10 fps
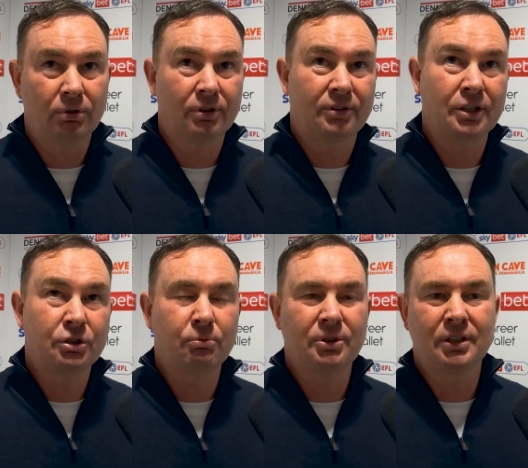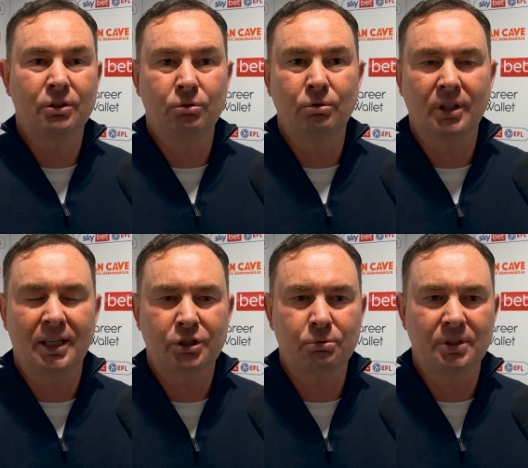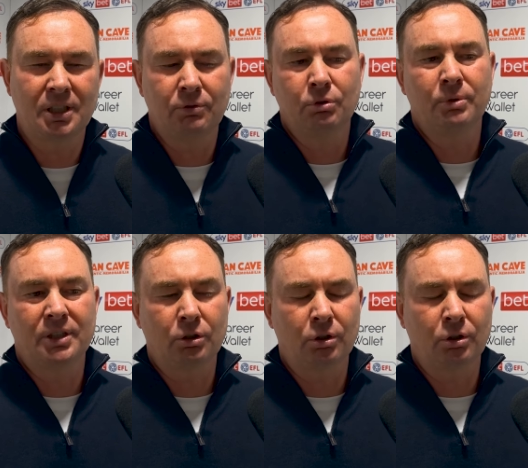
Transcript: The things that we didn't do last week, even though we had a